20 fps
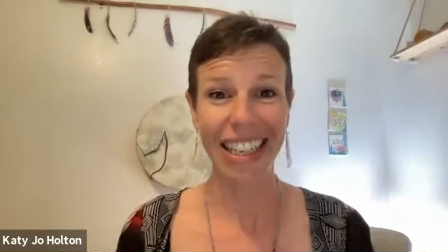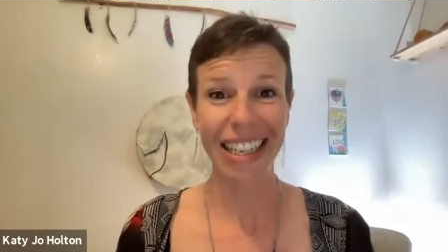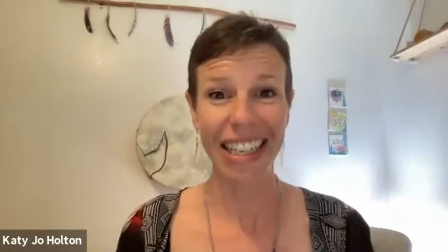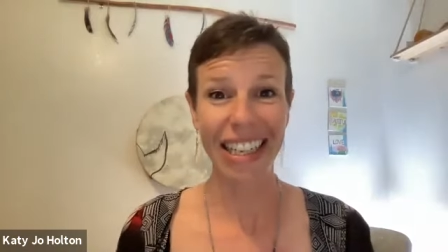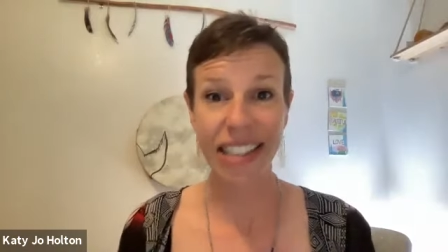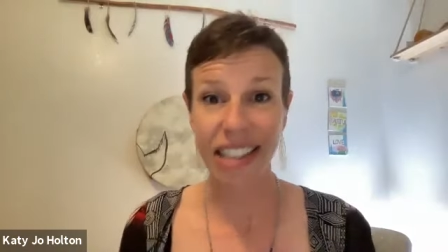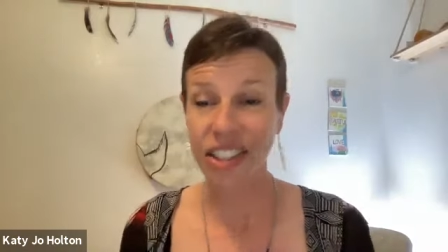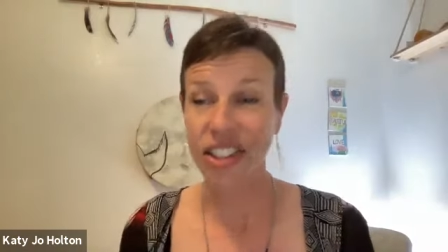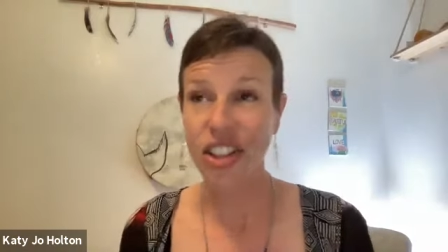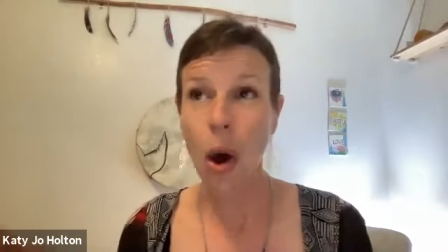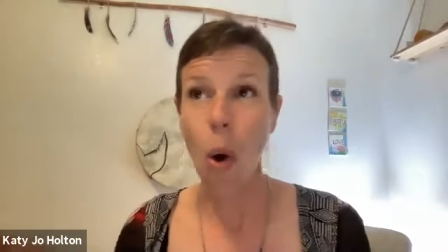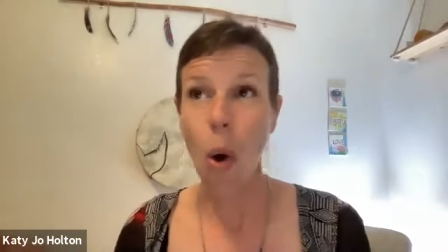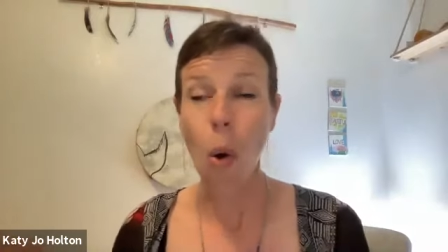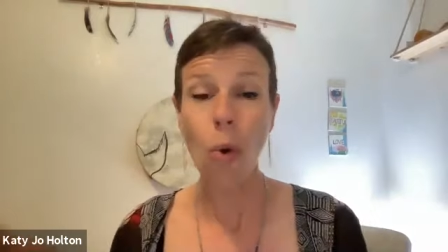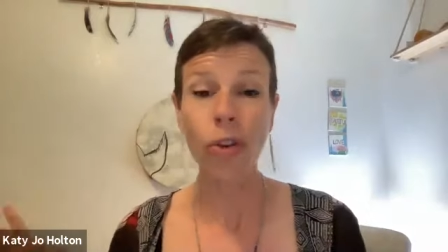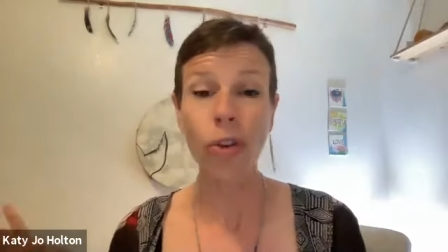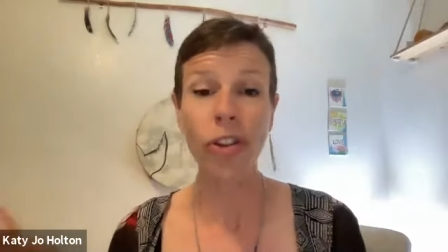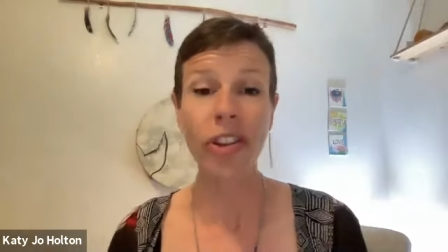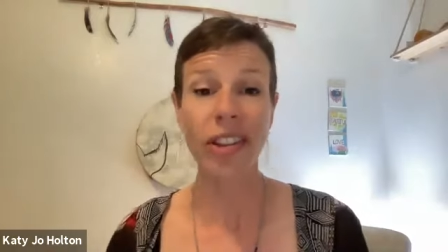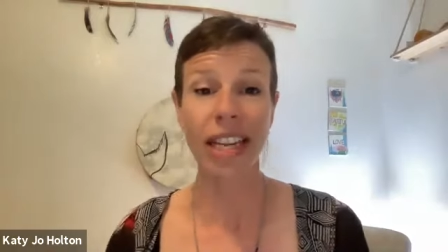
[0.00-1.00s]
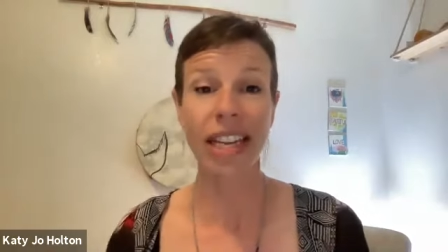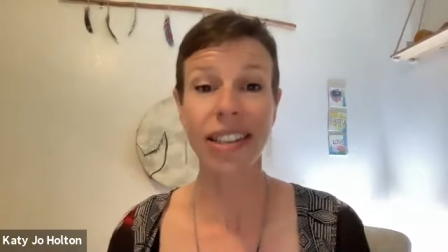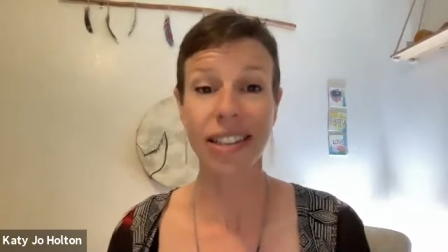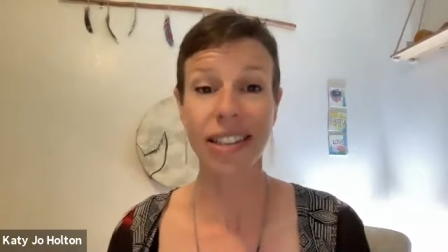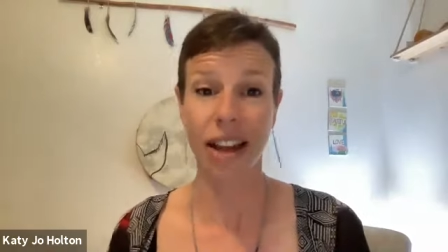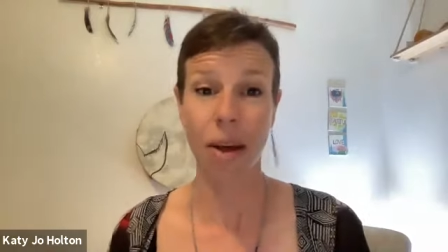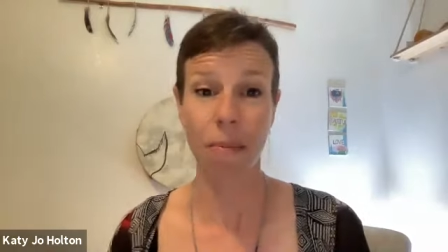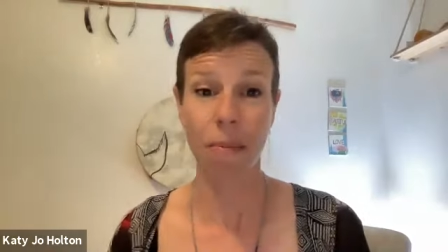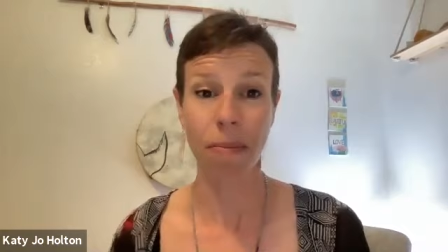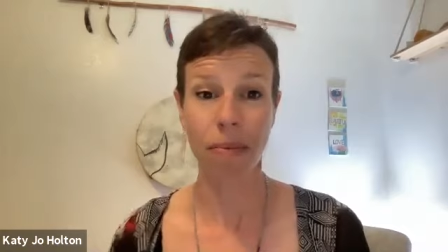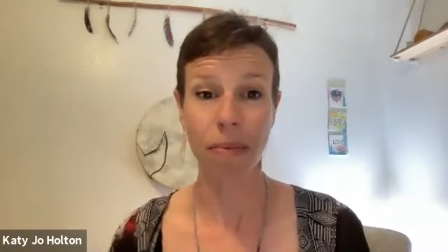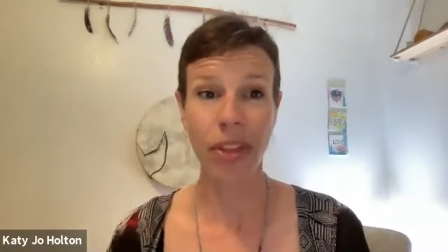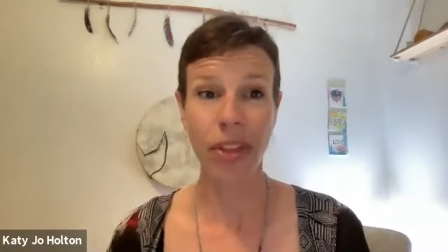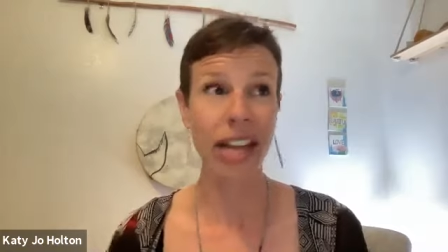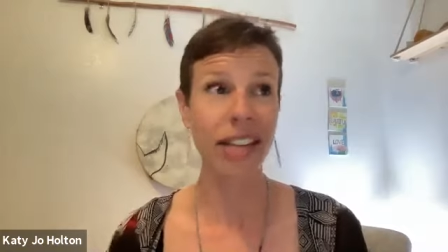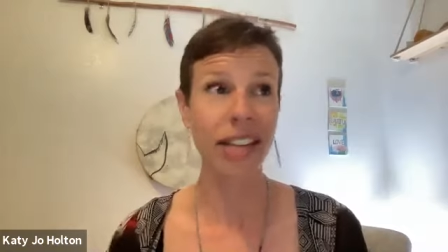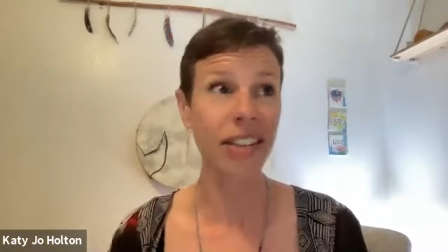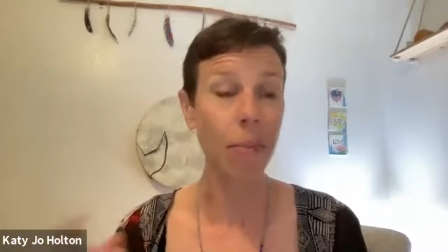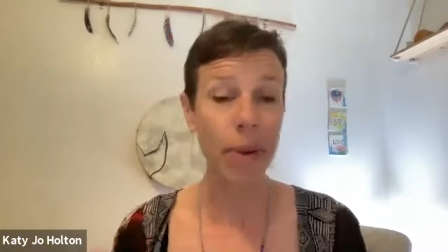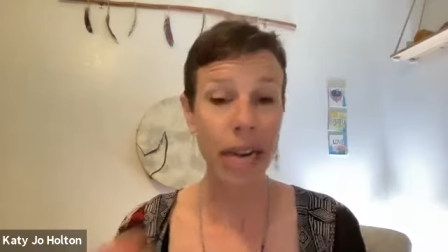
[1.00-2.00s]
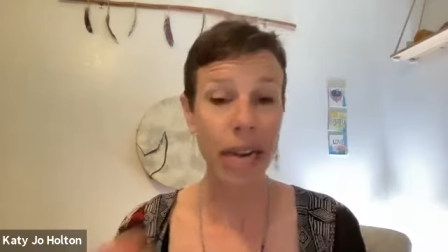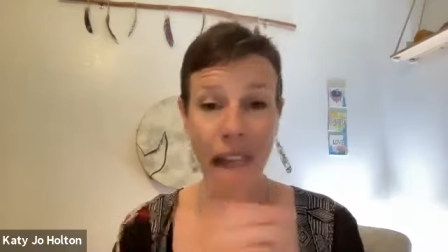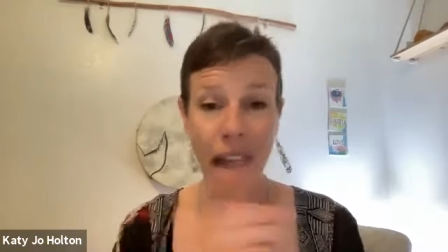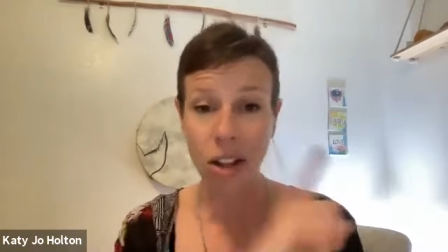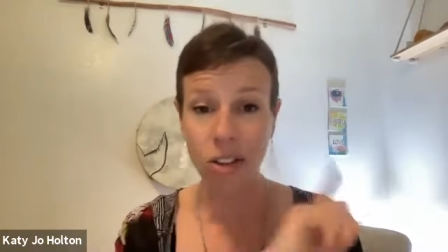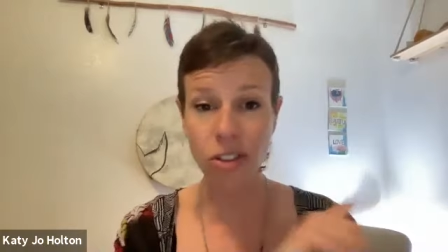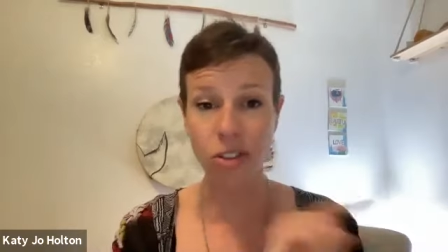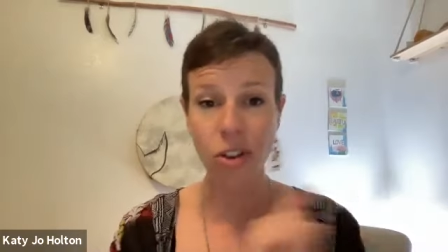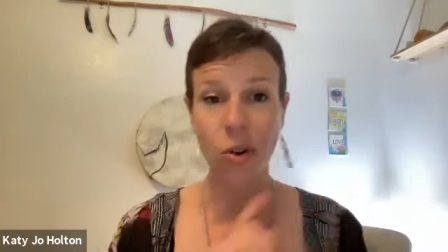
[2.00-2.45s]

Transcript: This is the old system that somebody else